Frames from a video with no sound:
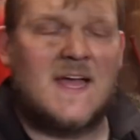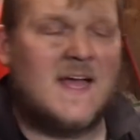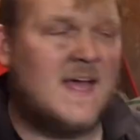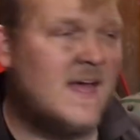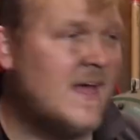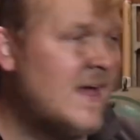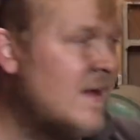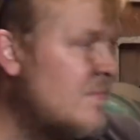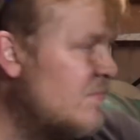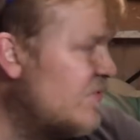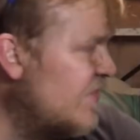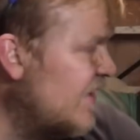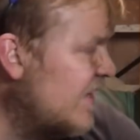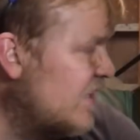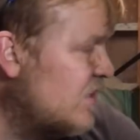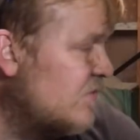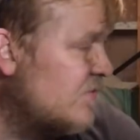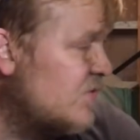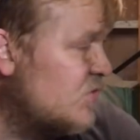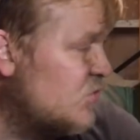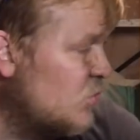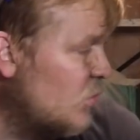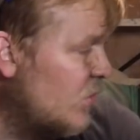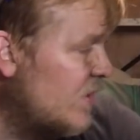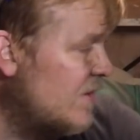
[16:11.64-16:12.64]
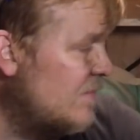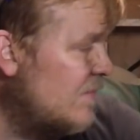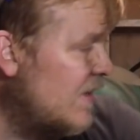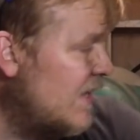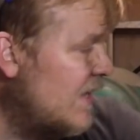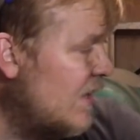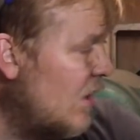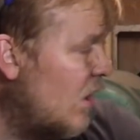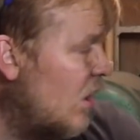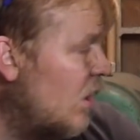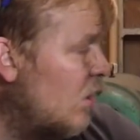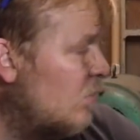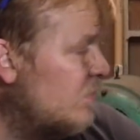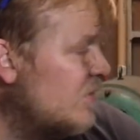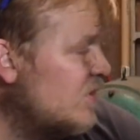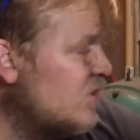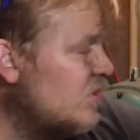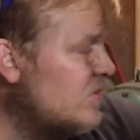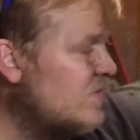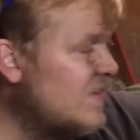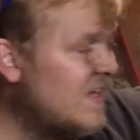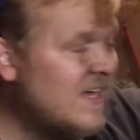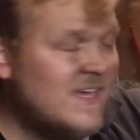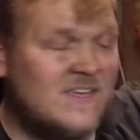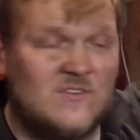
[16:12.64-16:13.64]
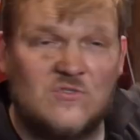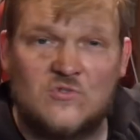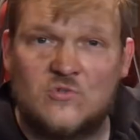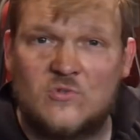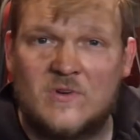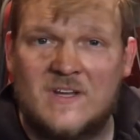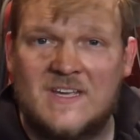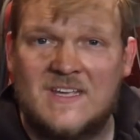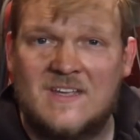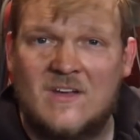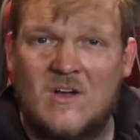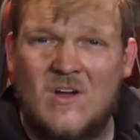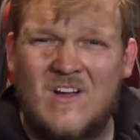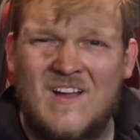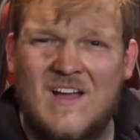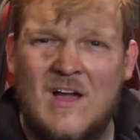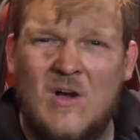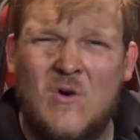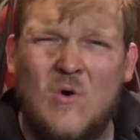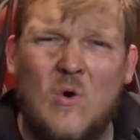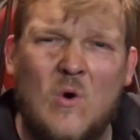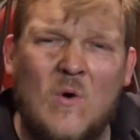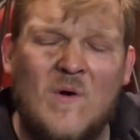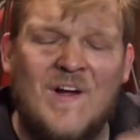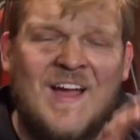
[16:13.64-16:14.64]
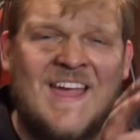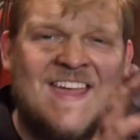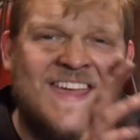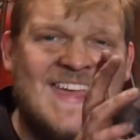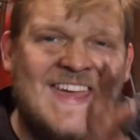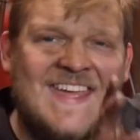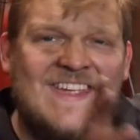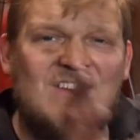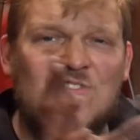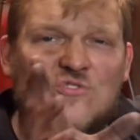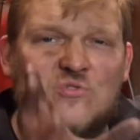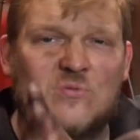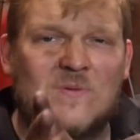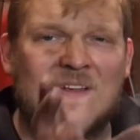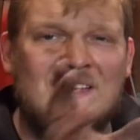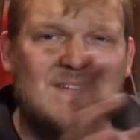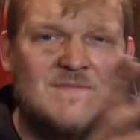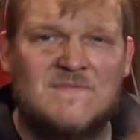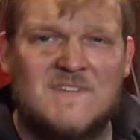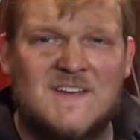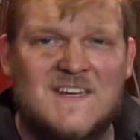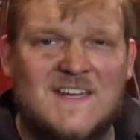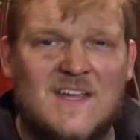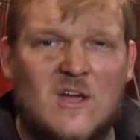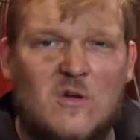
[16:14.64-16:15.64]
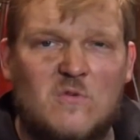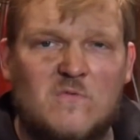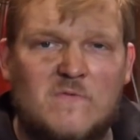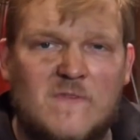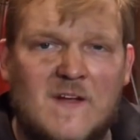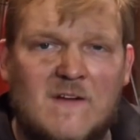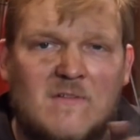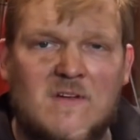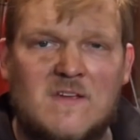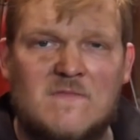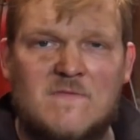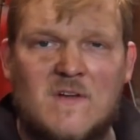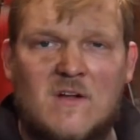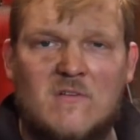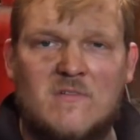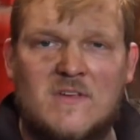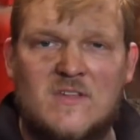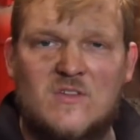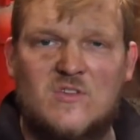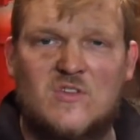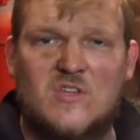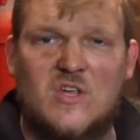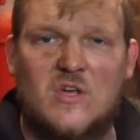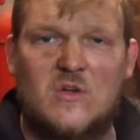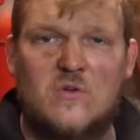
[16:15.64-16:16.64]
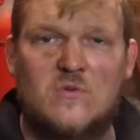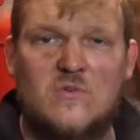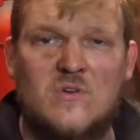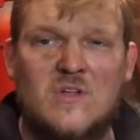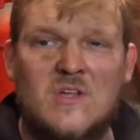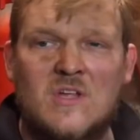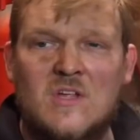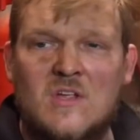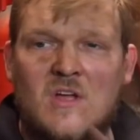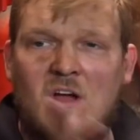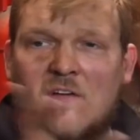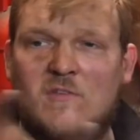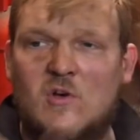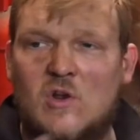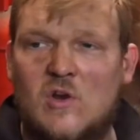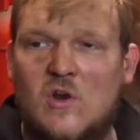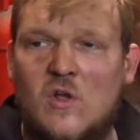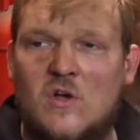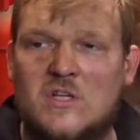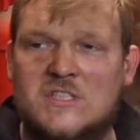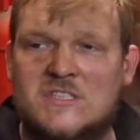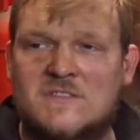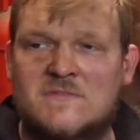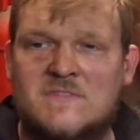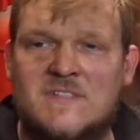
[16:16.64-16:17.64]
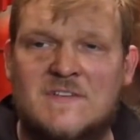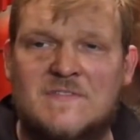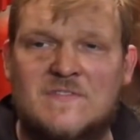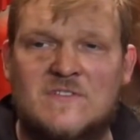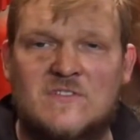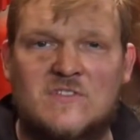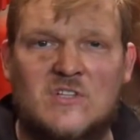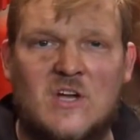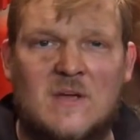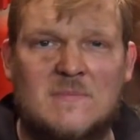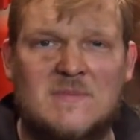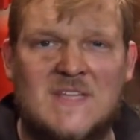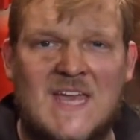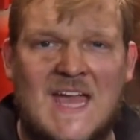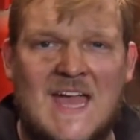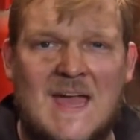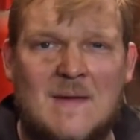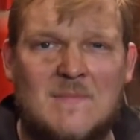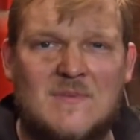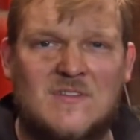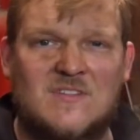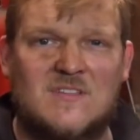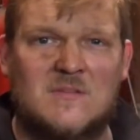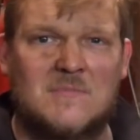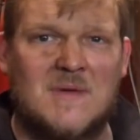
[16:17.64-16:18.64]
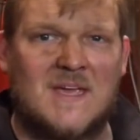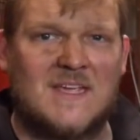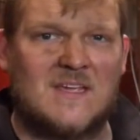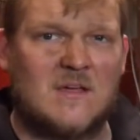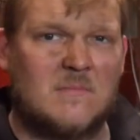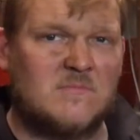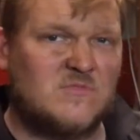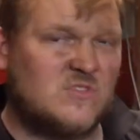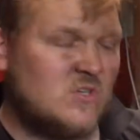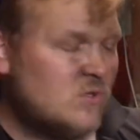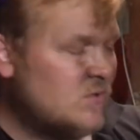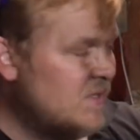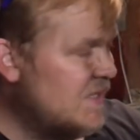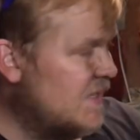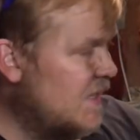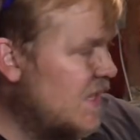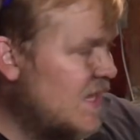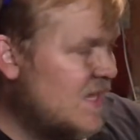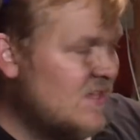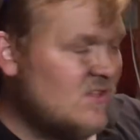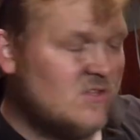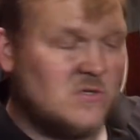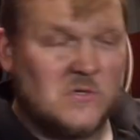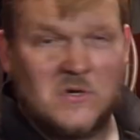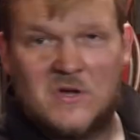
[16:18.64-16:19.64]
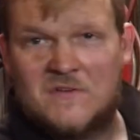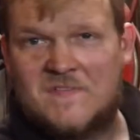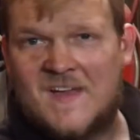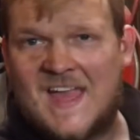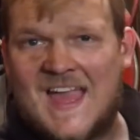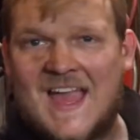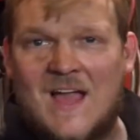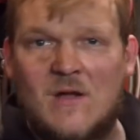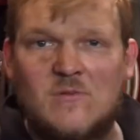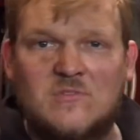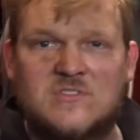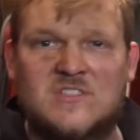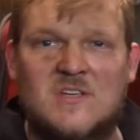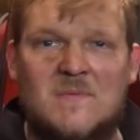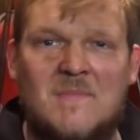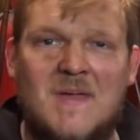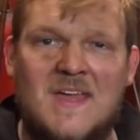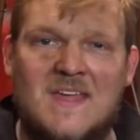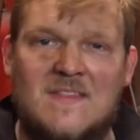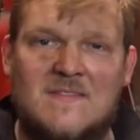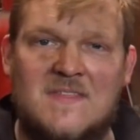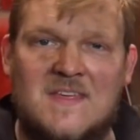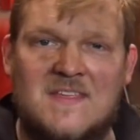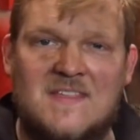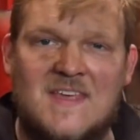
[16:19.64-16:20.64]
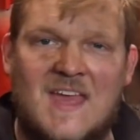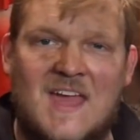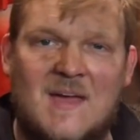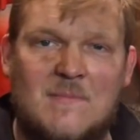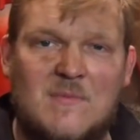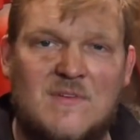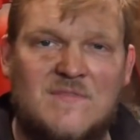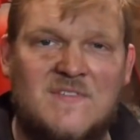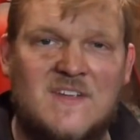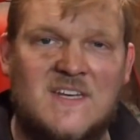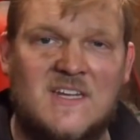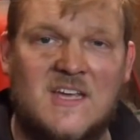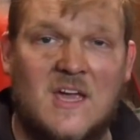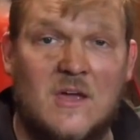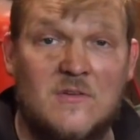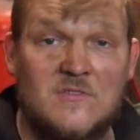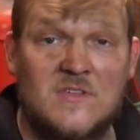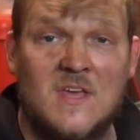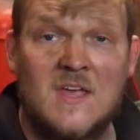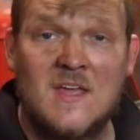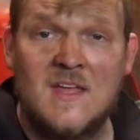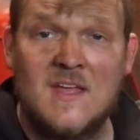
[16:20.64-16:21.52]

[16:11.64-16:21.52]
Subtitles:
thank you for joining me. I'll be doing the heat treat or a heat treat video very, very soon. I've got lots of different types of hammers to make. I'm doing these sort of how to make these hammer videos,